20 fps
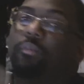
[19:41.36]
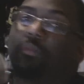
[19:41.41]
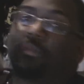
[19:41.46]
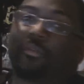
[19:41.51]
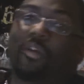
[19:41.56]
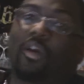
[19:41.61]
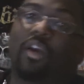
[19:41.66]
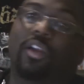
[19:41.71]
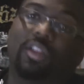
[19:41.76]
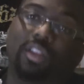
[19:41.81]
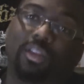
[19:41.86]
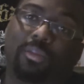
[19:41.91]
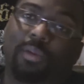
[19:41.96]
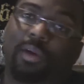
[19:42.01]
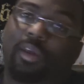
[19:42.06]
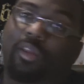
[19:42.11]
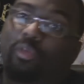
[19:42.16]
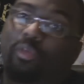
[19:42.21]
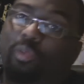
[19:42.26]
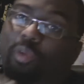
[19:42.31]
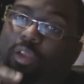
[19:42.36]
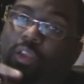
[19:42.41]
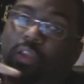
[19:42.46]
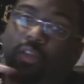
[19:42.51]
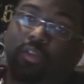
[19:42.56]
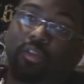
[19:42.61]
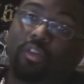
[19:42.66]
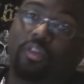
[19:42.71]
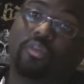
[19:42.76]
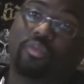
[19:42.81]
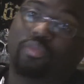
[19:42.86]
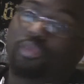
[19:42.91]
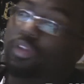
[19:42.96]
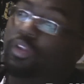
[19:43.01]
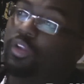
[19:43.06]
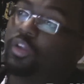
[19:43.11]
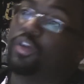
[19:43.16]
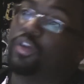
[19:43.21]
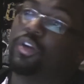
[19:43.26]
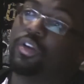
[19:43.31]
Von Lee, by the way, looked
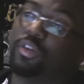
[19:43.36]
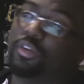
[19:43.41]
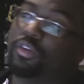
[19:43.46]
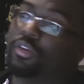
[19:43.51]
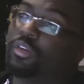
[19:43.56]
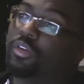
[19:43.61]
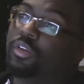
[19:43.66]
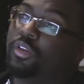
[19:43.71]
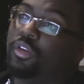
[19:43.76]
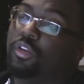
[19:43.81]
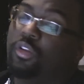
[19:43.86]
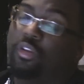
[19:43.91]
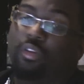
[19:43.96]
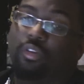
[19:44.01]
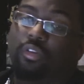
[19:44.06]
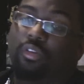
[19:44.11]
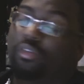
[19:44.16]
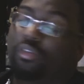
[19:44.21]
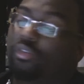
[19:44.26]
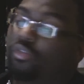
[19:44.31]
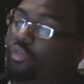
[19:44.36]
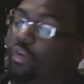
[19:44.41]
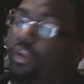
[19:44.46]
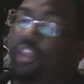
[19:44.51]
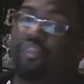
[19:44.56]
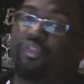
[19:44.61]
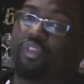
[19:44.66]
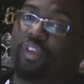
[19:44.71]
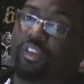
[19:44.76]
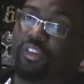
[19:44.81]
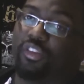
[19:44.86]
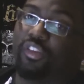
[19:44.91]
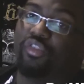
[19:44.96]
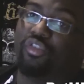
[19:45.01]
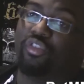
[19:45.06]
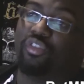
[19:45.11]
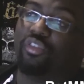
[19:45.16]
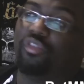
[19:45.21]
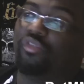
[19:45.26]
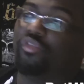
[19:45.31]
really good. Great
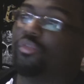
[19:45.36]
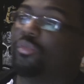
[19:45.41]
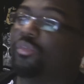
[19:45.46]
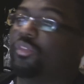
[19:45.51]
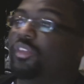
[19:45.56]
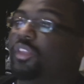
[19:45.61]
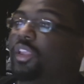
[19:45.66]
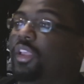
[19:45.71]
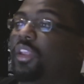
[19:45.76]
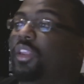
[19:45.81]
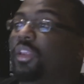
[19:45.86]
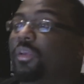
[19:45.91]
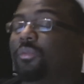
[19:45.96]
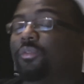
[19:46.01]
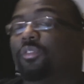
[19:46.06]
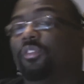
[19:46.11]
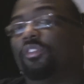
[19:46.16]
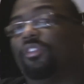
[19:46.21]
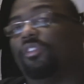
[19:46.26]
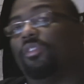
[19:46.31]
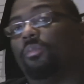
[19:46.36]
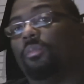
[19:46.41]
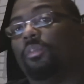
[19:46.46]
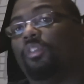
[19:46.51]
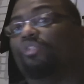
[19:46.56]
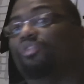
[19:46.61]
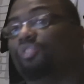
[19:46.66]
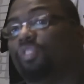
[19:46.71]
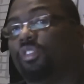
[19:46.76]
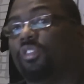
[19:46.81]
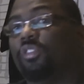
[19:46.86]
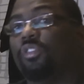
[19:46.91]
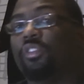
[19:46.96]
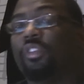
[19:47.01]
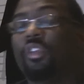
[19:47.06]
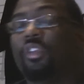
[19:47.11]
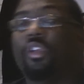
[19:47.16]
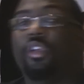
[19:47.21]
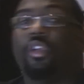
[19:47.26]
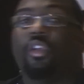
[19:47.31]
transitions from stand-up to
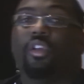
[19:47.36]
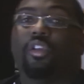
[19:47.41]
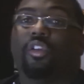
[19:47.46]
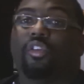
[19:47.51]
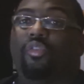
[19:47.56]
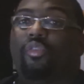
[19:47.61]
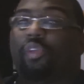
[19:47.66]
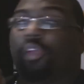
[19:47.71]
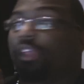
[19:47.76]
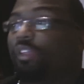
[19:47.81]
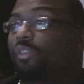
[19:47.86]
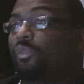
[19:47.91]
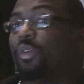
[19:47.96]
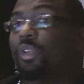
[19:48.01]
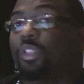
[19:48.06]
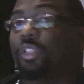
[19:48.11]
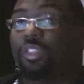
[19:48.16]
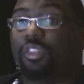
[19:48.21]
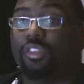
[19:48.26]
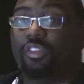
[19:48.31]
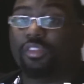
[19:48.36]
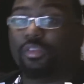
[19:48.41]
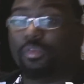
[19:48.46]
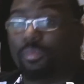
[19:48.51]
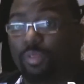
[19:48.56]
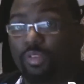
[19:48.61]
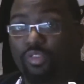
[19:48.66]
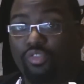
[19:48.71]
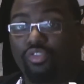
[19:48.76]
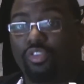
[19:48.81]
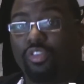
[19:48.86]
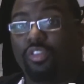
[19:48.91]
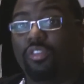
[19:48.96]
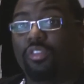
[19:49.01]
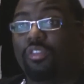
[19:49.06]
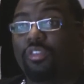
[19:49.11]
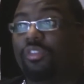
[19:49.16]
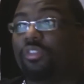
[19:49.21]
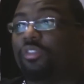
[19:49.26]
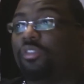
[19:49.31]
submissions. Great with the
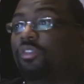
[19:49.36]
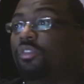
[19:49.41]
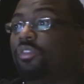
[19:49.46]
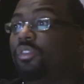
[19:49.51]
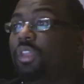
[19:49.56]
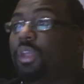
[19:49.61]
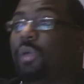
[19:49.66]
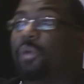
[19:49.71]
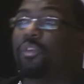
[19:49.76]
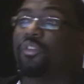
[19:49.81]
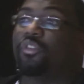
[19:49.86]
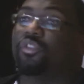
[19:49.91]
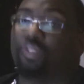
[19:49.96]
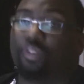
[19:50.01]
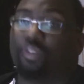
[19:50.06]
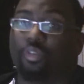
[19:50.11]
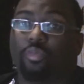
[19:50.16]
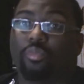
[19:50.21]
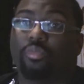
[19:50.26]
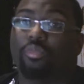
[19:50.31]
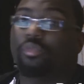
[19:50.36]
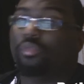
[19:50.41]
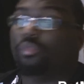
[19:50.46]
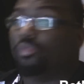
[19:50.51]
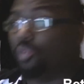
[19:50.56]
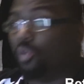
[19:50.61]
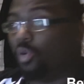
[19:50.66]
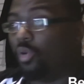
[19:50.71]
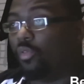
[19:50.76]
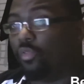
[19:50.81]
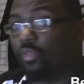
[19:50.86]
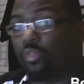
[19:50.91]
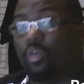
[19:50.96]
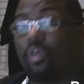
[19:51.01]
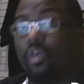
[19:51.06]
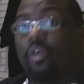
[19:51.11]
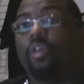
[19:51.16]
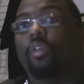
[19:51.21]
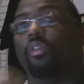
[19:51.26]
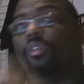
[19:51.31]
submissions. That was,
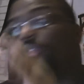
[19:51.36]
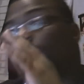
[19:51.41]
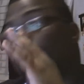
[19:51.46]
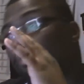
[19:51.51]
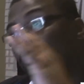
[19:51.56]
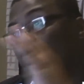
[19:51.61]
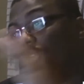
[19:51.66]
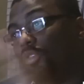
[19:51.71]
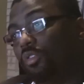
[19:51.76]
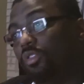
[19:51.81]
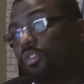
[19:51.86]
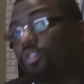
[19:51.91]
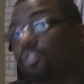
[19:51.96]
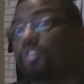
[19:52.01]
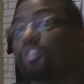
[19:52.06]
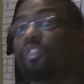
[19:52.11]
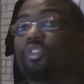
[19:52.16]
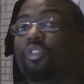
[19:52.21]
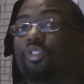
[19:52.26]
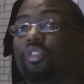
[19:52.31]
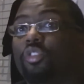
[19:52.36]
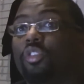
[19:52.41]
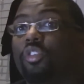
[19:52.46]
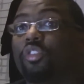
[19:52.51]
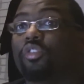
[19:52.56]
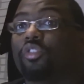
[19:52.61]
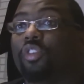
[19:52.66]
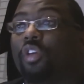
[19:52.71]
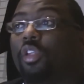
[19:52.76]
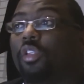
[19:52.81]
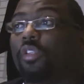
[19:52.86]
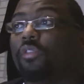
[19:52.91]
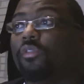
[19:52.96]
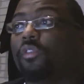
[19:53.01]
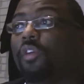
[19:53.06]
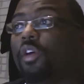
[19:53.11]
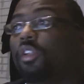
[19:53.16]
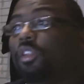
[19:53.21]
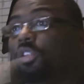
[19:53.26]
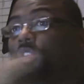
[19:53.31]
overall, looked solid,
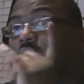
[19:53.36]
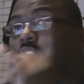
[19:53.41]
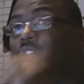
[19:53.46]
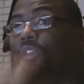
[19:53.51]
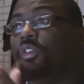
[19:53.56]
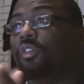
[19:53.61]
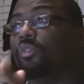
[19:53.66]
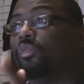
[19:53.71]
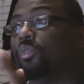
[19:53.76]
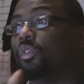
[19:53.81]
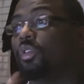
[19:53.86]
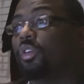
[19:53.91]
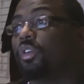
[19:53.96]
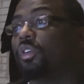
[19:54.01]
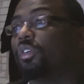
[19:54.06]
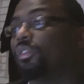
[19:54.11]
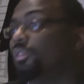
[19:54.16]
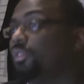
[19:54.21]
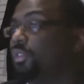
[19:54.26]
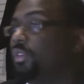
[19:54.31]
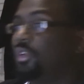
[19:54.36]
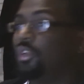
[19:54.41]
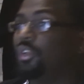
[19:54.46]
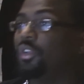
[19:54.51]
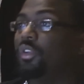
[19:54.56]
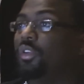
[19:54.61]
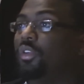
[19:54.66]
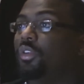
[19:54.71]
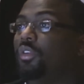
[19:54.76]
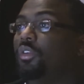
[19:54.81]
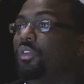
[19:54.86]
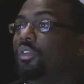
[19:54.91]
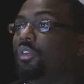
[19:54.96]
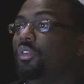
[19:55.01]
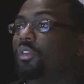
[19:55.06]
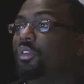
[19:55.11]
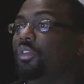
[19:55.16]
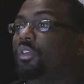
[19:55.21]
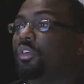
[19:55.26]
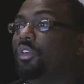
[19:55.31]
Von Lee. Good work.
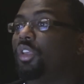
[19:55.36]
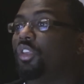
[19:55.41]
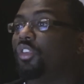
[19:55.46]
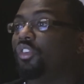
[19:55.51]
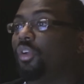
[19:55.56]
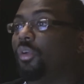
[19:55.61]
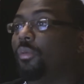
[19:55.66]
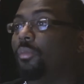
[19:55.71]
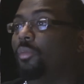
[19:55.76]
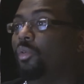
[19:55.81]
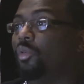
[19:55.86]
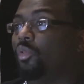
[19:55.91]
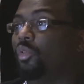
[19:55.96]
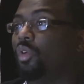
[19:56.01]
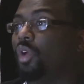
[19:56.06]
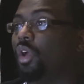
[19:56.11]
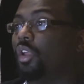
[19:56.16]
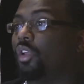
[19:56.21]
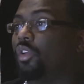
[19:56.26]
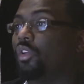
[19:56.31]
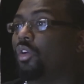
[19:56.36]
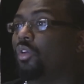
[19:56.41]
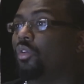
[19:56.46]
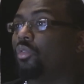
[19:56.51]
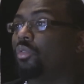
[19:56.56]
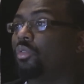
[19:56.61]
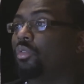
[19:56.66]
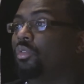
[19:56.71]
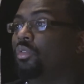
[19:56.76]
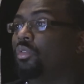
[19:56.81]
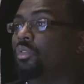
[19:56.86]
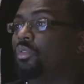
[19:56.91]
Kid Yamamoto got to go.